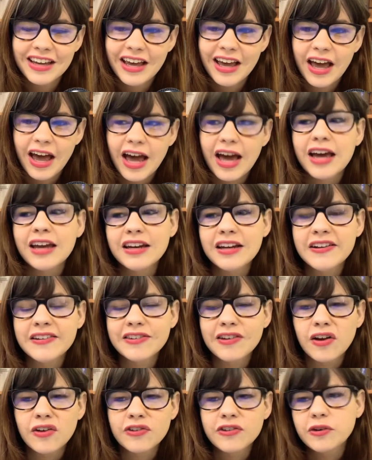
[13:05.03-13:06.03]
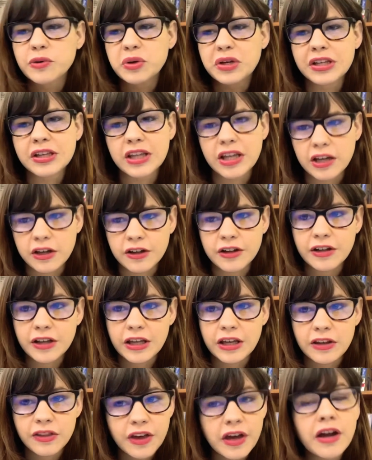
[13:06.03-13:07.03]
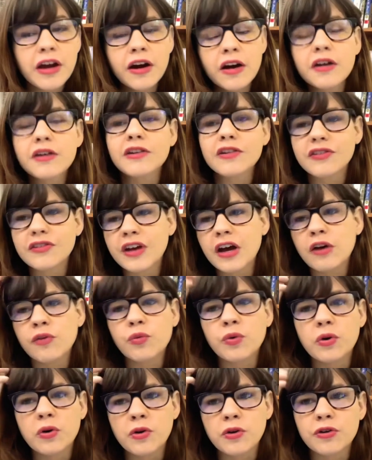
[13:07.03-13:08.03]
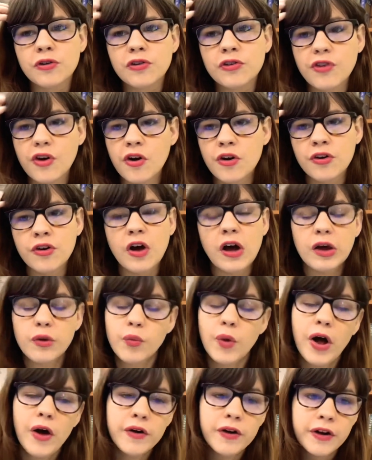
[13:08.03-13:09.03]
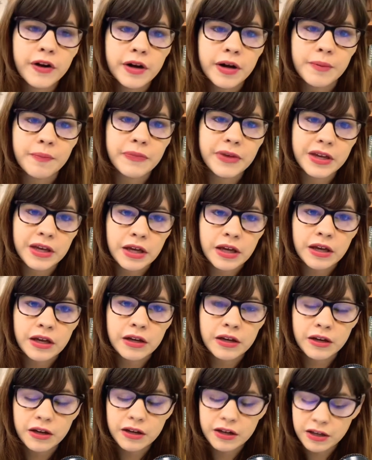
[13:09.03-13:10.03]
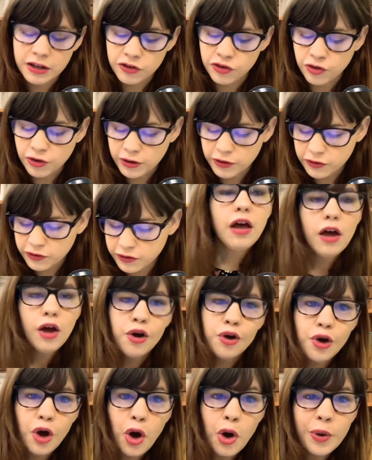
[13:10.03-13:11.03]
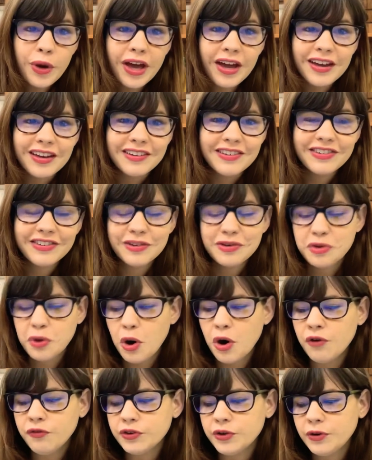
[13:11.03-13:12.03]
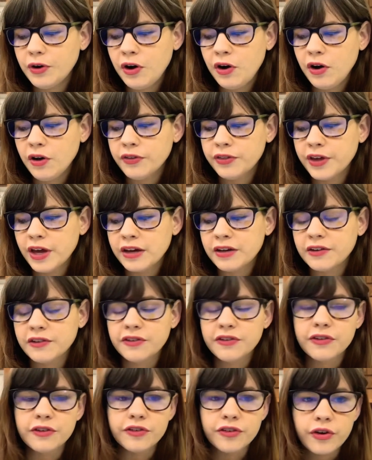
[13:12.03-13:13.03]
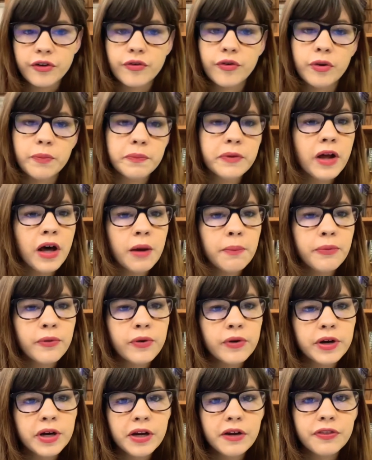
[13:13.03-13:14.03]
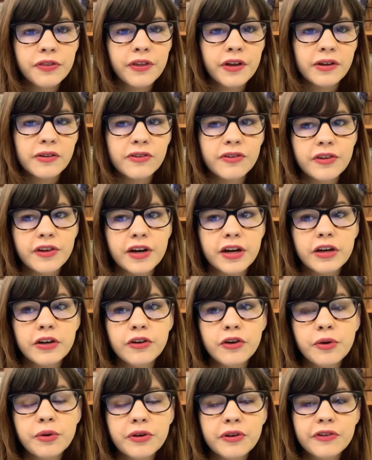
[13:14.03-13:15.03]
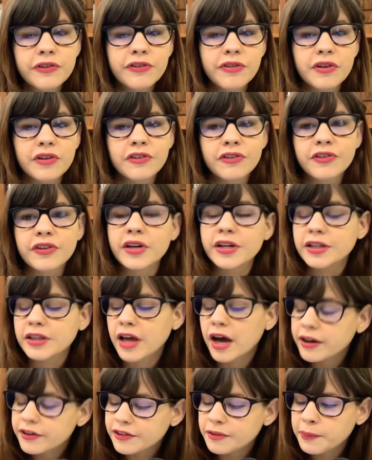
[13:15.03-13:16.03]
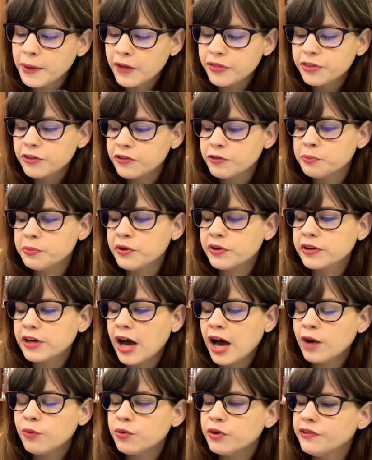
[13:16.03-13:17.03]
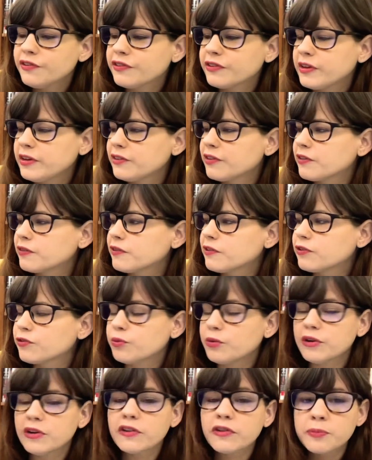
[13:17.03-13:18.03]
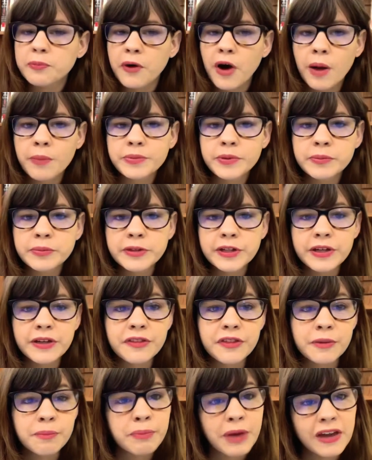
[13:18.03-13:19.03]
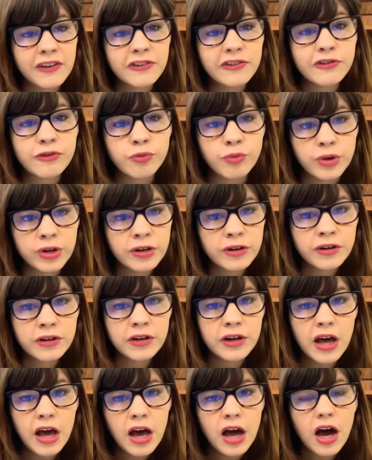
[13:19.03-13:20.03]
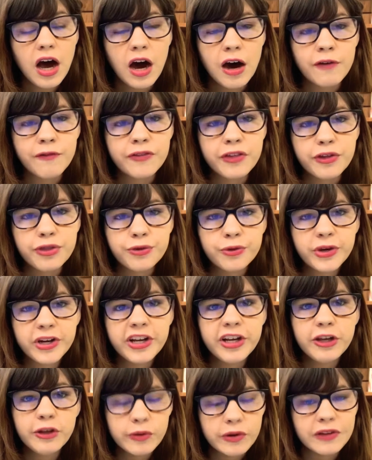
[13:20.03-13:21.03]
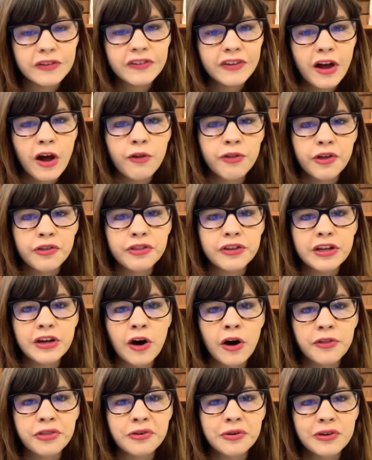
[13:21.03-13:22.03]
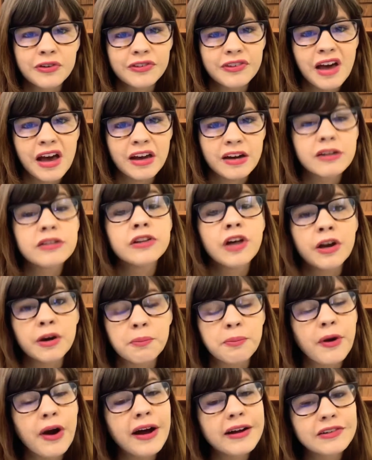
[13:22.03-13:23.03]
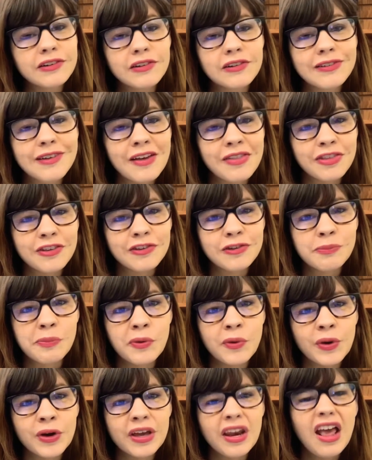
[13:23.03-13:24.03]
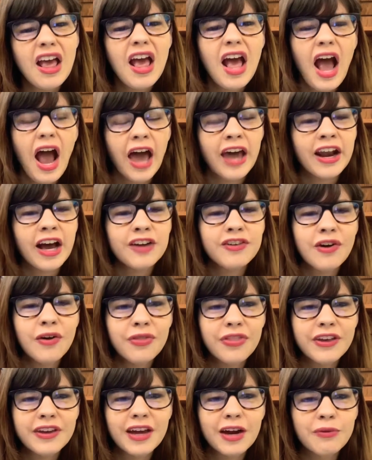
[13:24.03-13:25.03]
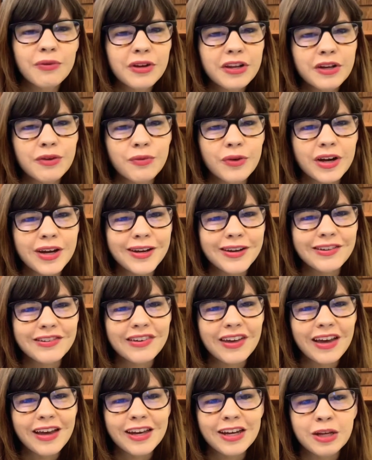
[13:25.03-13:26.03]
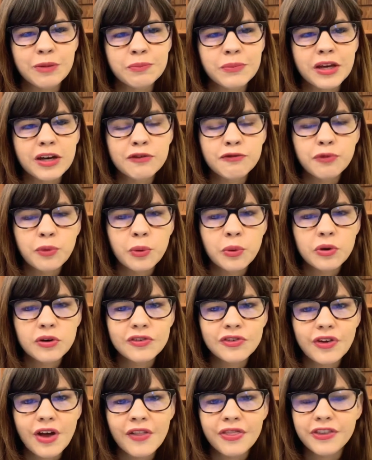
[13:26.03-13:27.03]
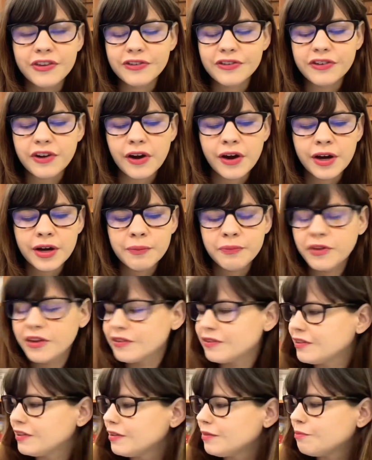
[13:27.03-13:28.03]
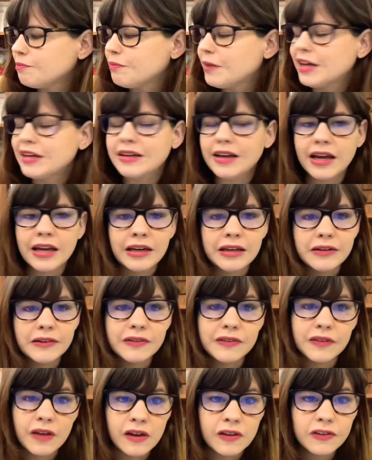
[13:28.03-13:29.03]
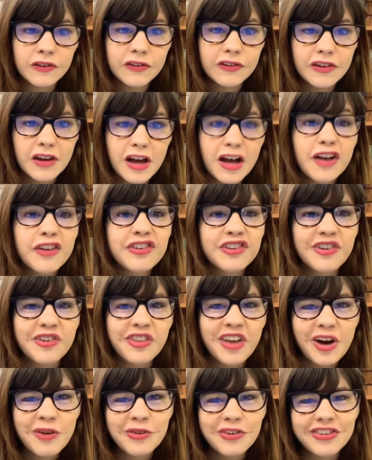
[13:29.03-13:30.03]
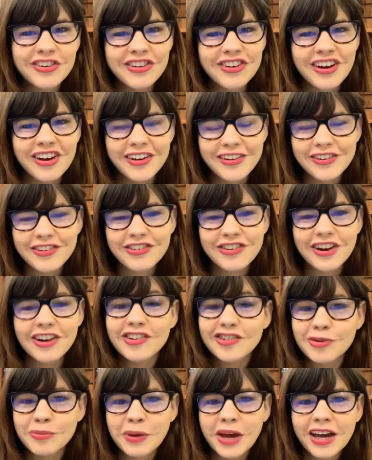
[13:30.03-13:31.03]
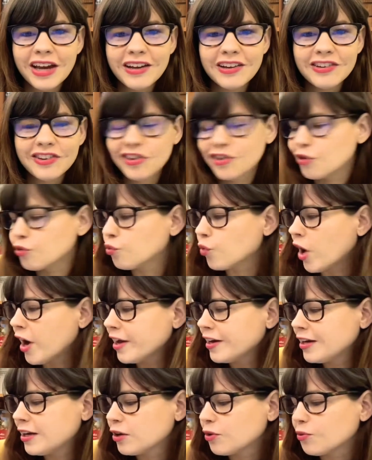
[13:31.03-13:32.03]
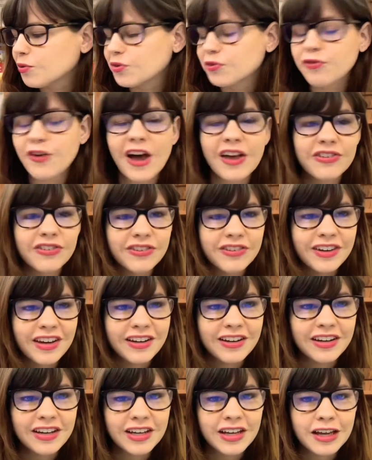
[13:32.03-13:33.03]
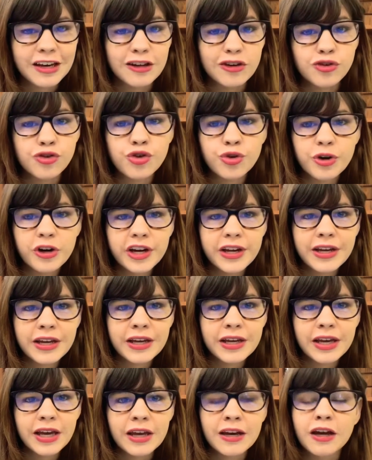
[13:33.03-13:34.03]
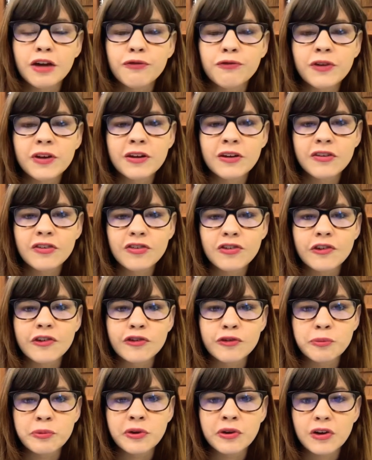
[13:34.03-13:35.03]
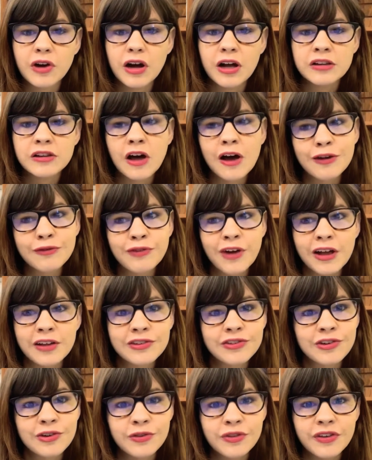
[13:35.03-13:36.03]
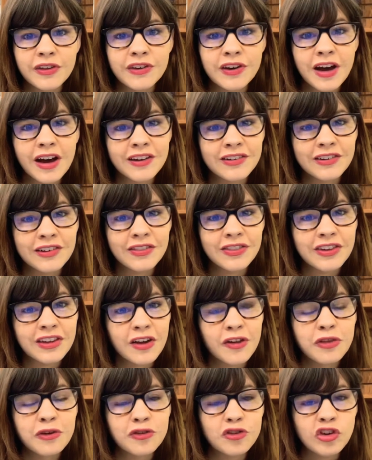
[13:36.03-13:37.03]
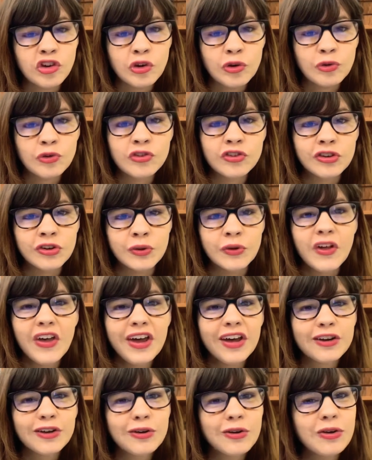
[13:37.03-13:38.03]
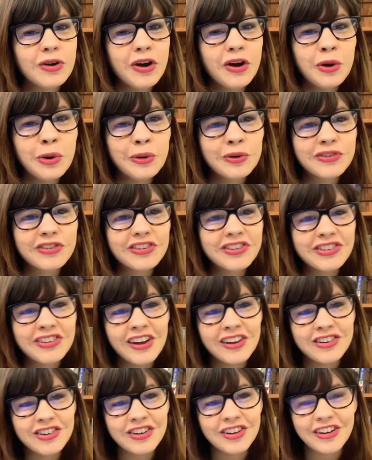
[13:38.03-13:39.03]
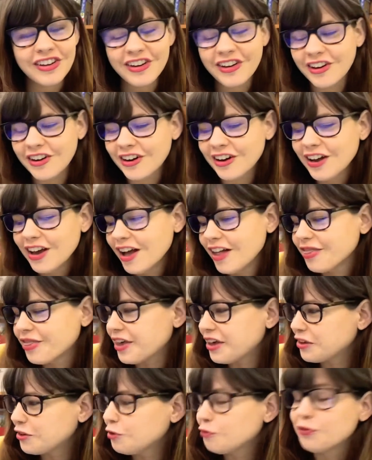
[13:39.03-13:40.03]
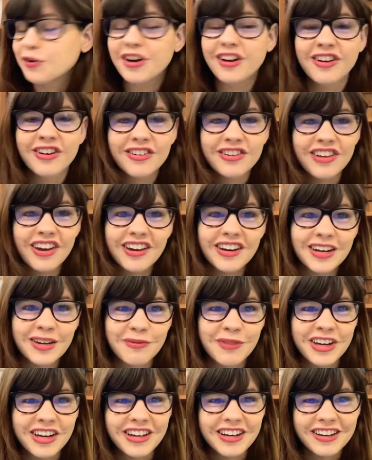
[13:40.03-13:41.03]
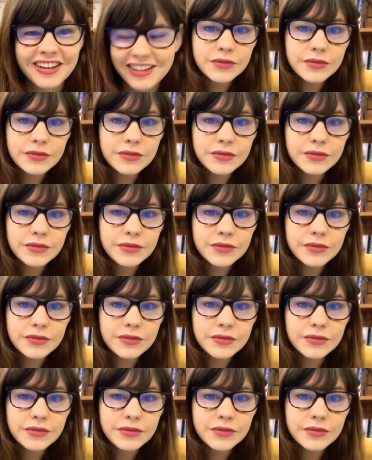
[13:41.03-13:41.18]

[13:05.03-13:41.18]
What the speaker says: And he's also illegally there because downworlders are not welcome in Idris. Okay, so overall, that is the general plot point, things that I noticed, things that I liked about this book. I would say that this one is probably the best written of the three. You can tell that the author has had a lot of practice at this point, and I don't think I really ran into any metaphors at this time that didn't make any sense, so that was a nice change of pace. The writing was fascinating and intriguing, and I finished this book a lot faster than I did the other two, so kudos, Cassandra Clare. Thank you for entertaining me.